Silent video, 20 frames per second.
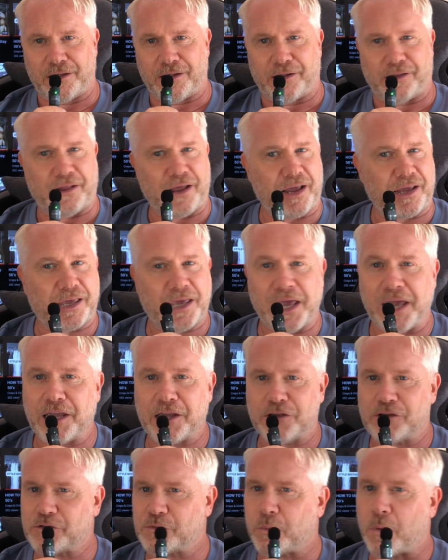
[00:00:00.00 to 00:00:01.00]
Now,
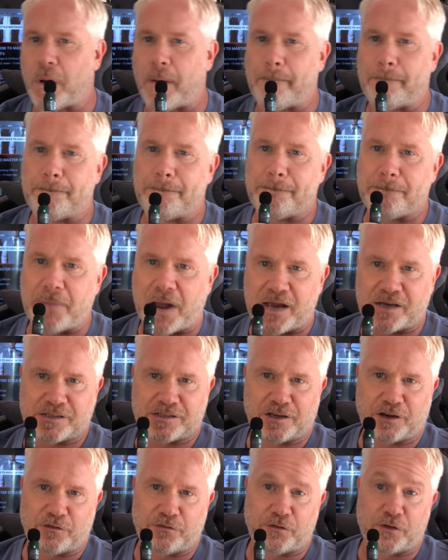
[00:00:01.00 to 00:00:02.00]
kickers were
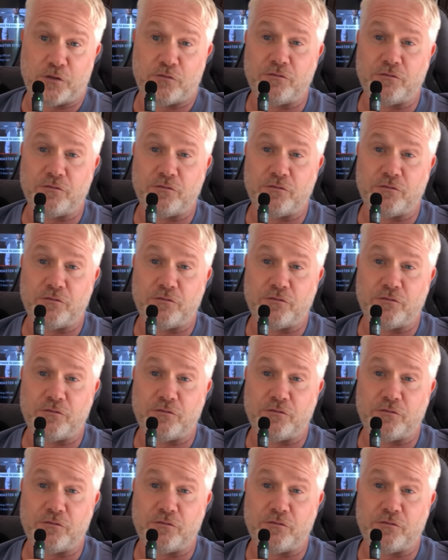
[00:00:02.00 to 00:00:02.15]
massive. And the